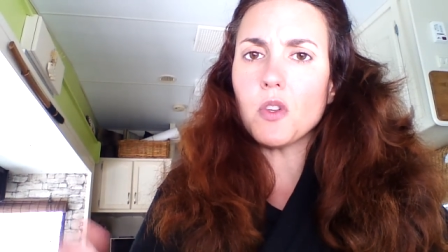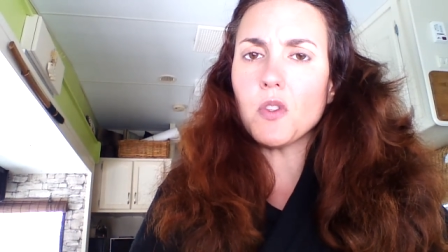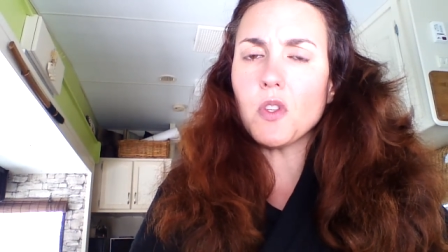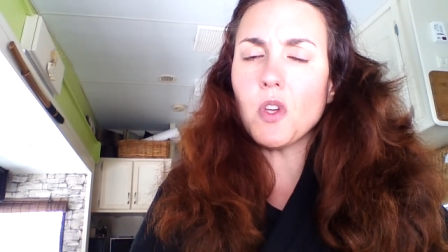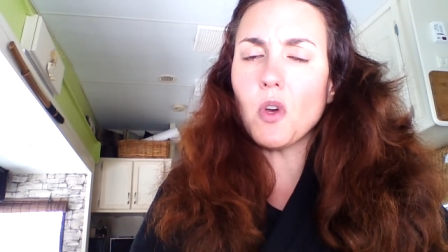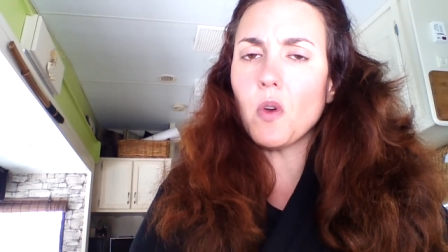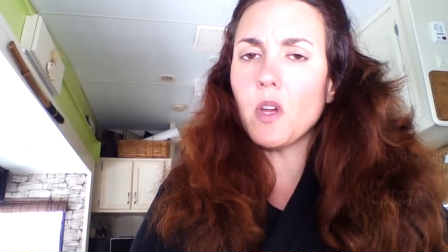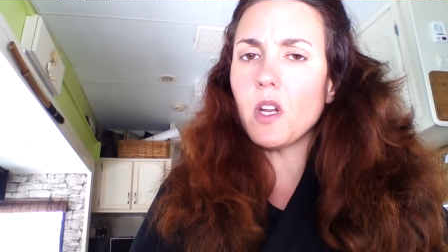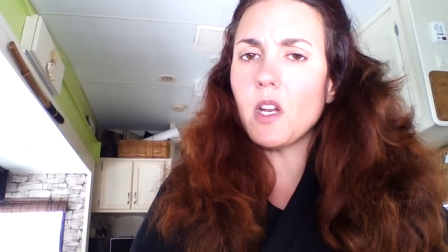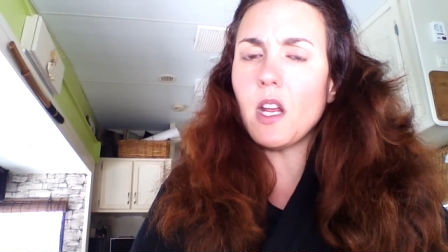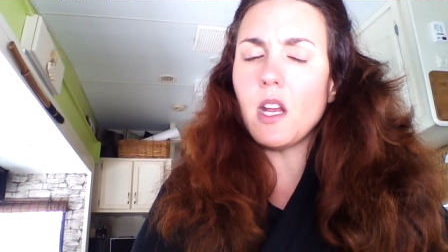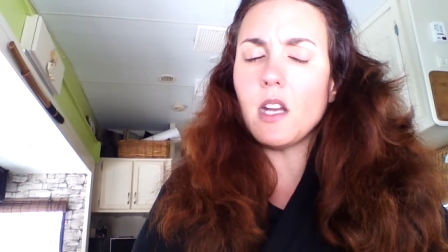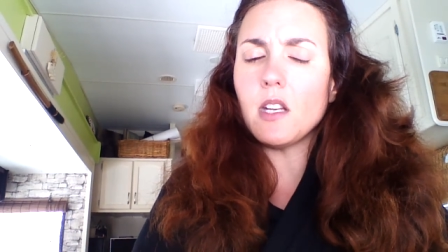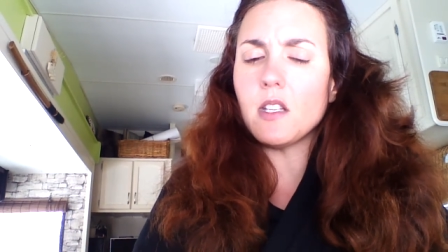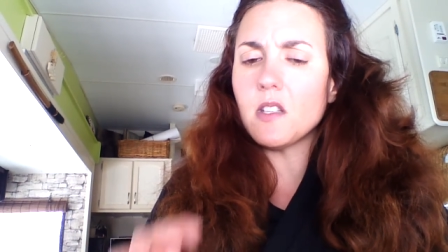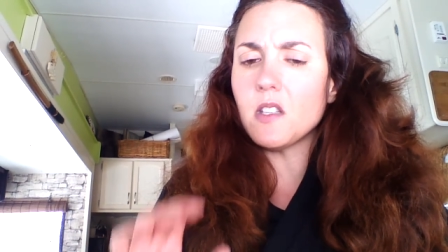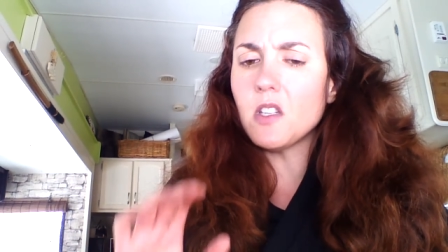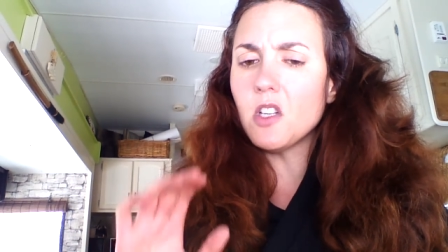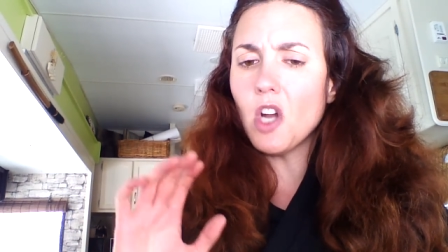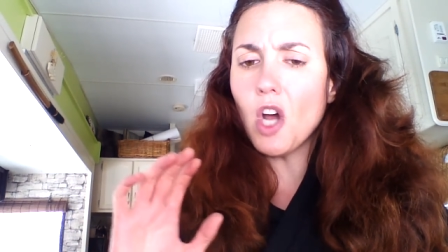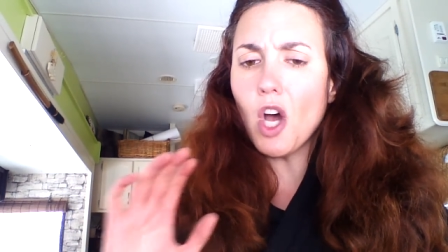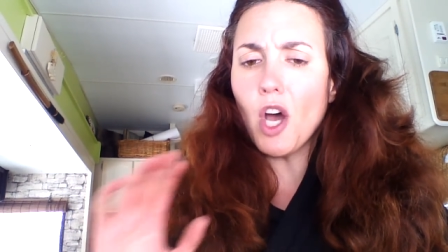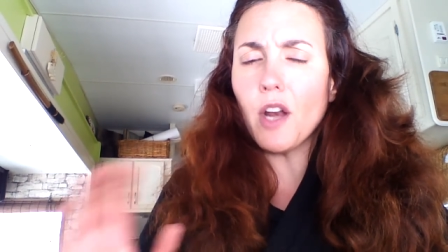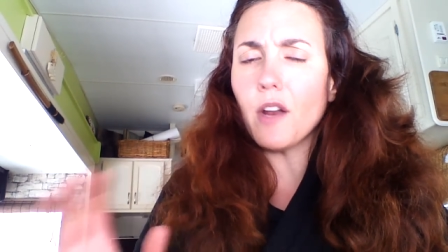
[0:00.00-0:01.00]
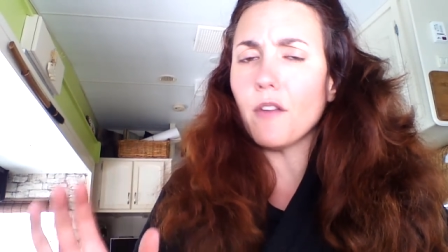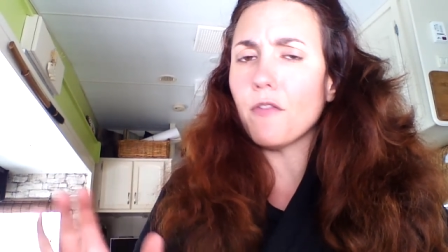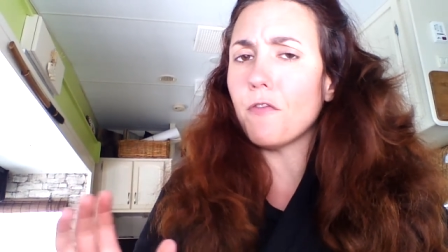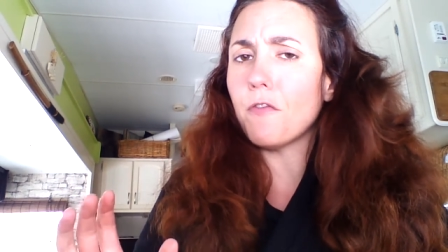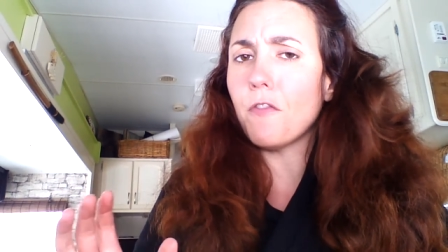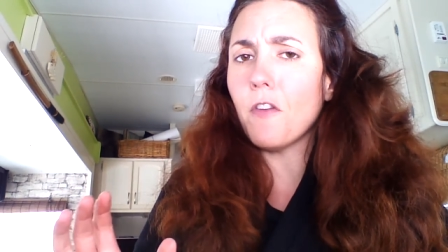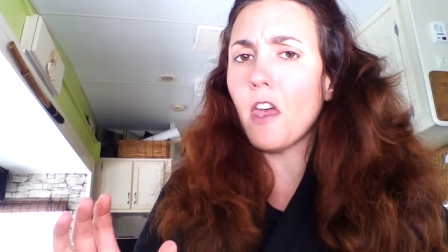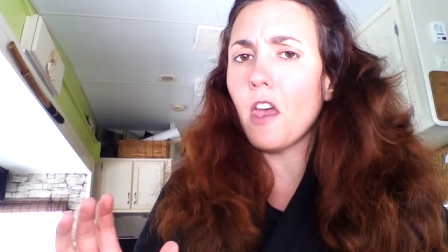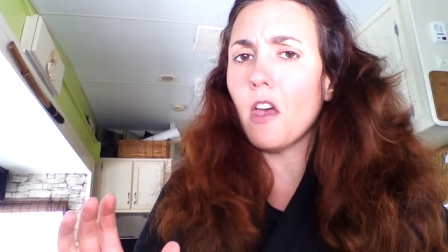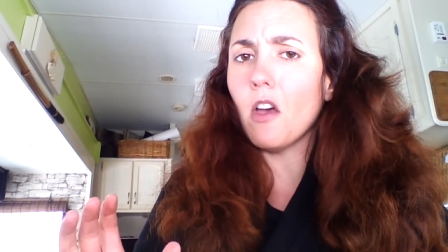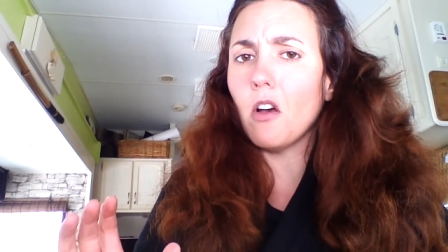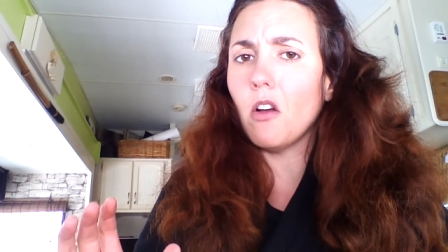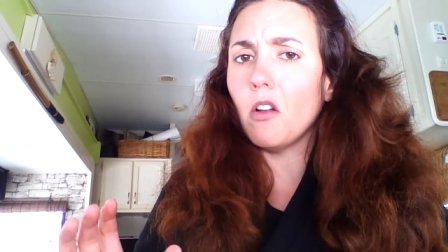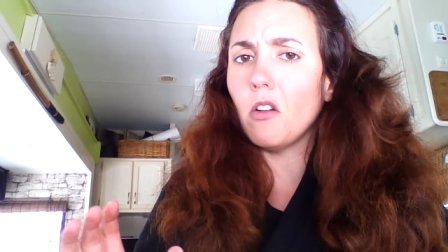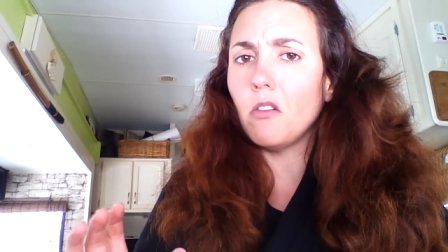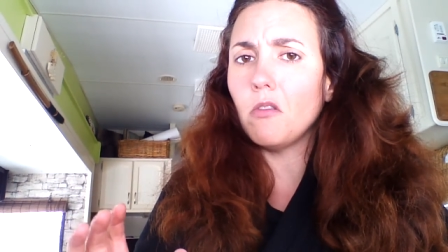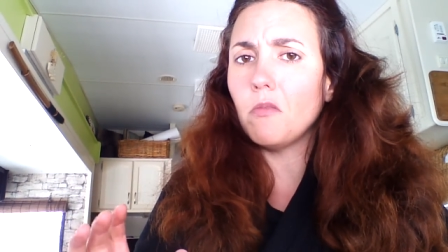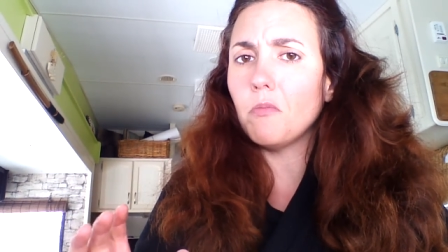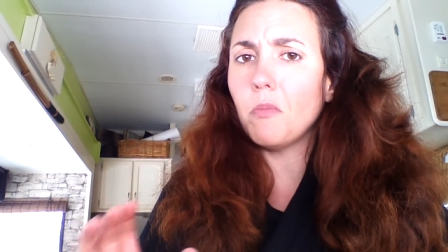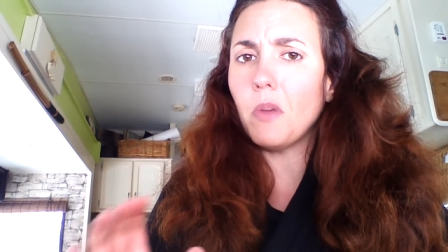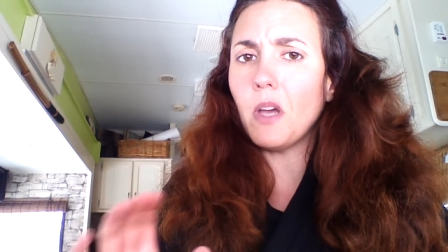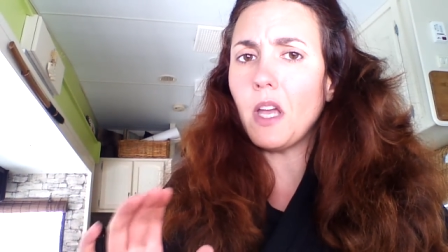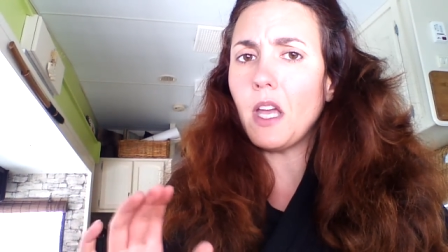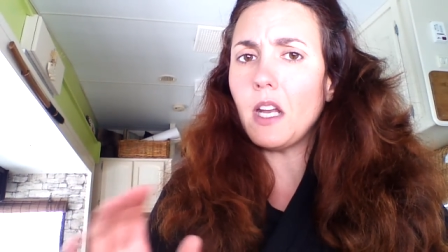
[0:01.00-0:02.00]
So it, it's not a fail
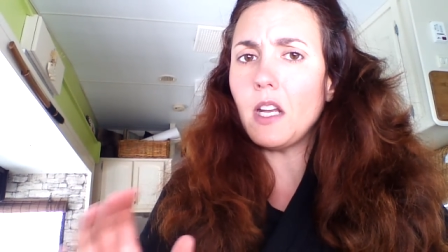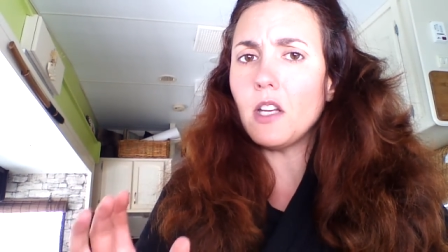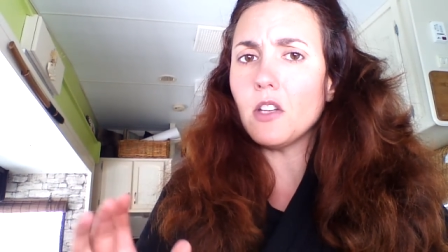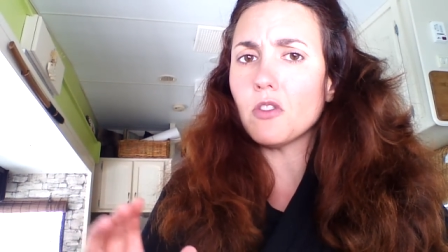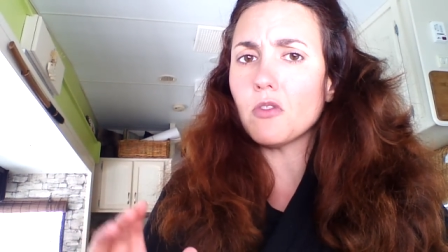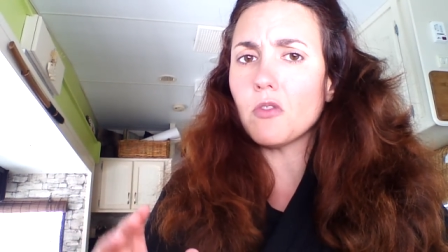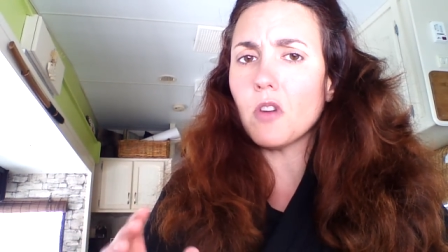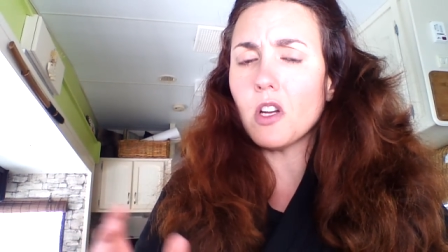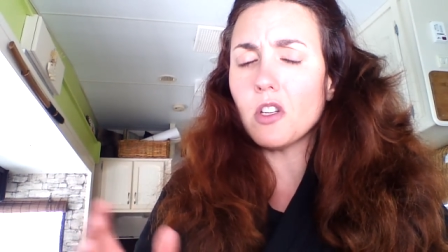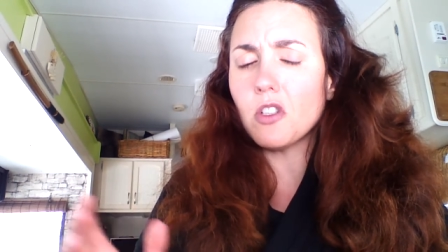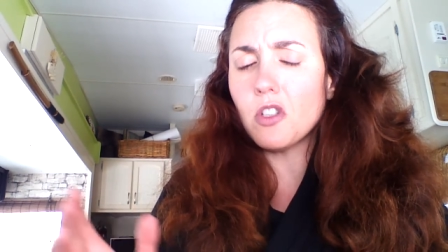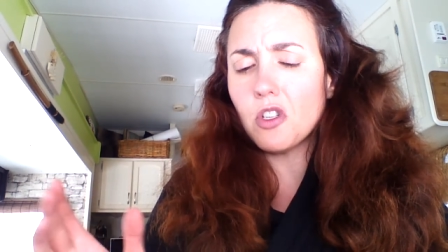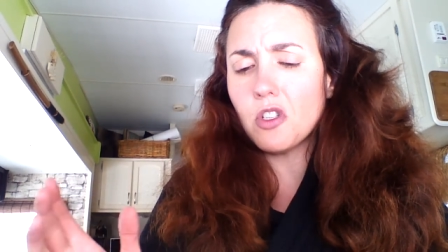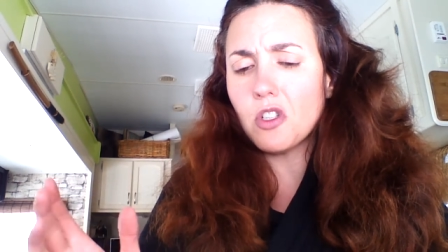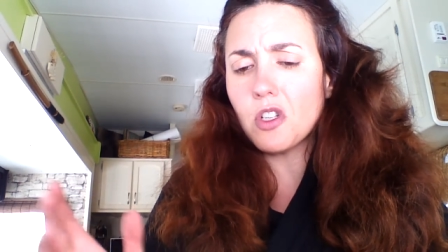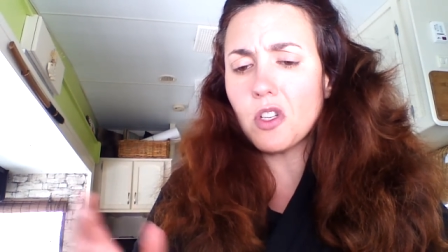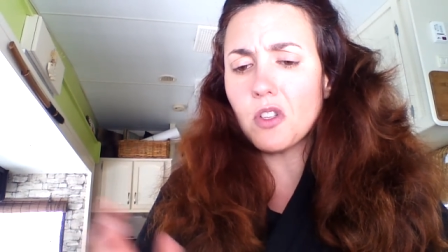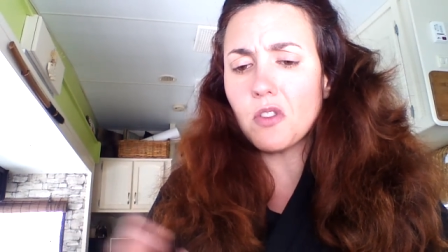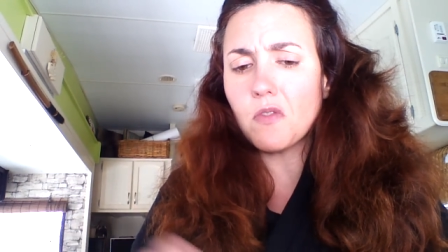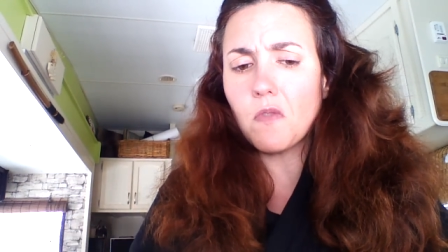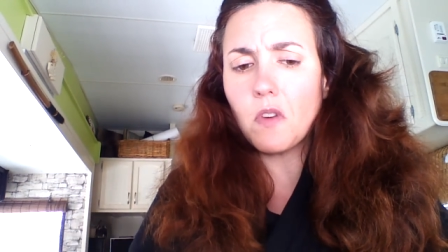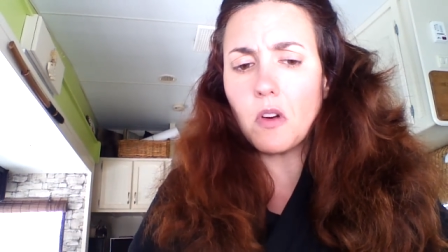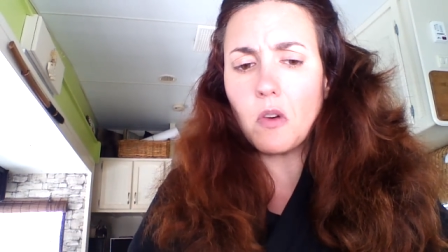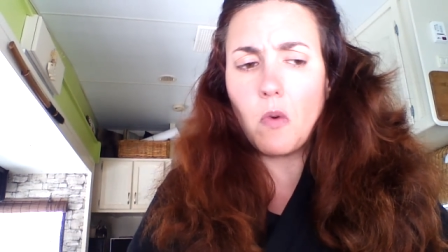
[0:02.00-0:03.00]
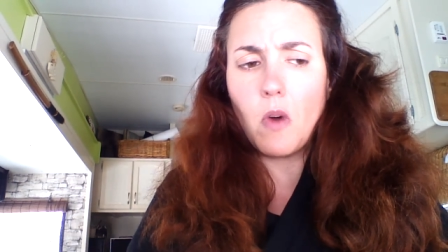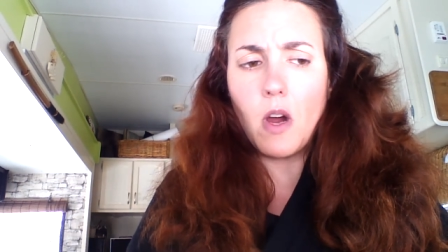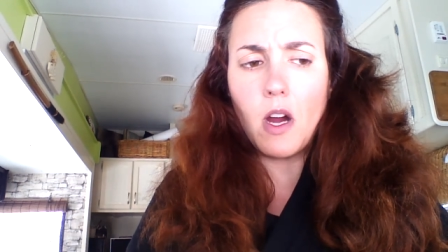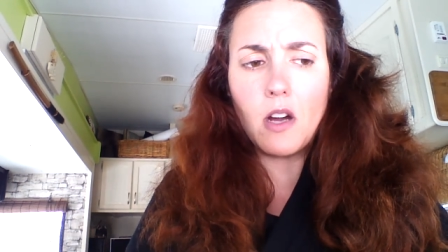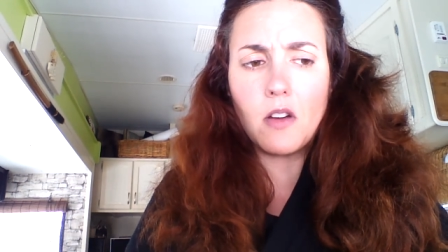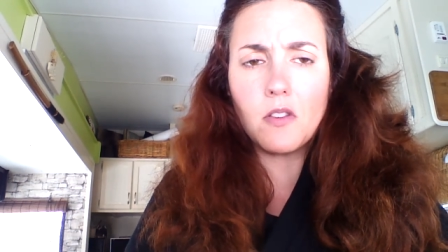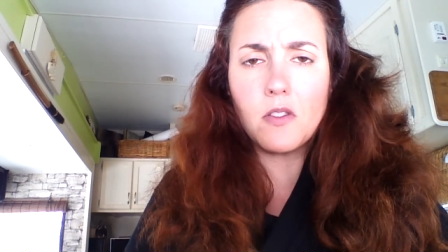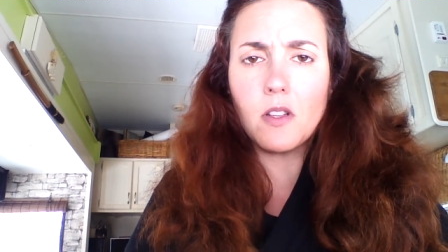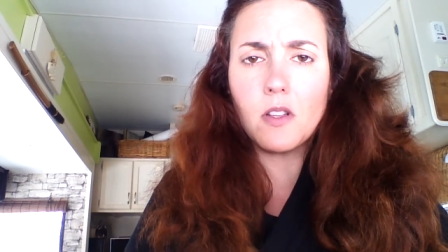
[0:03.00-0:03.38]
by any stretch. It just requires